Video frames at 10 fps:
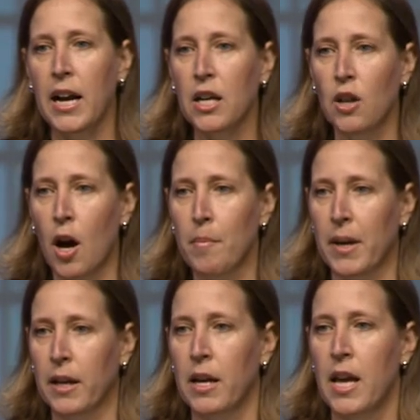
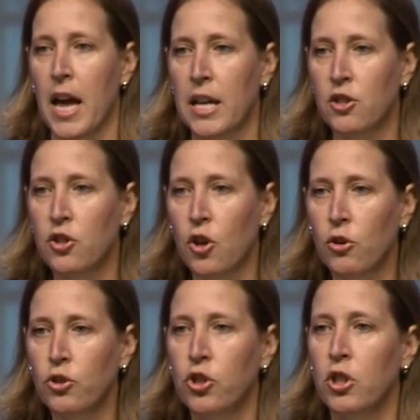economic and
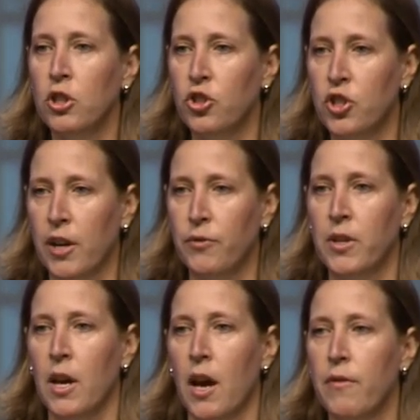social
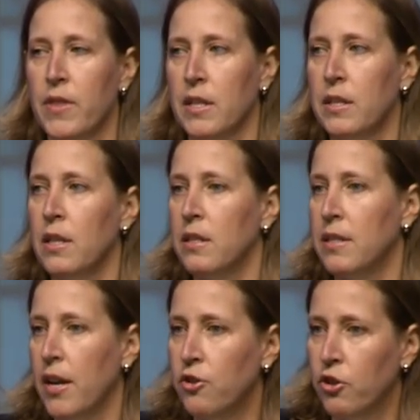shift of this
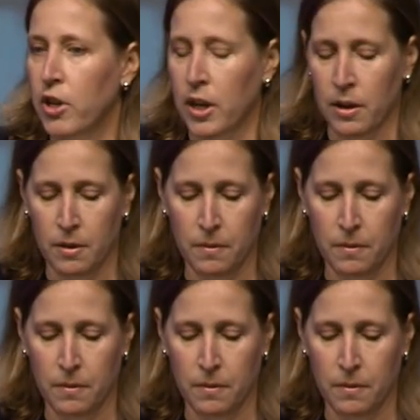century.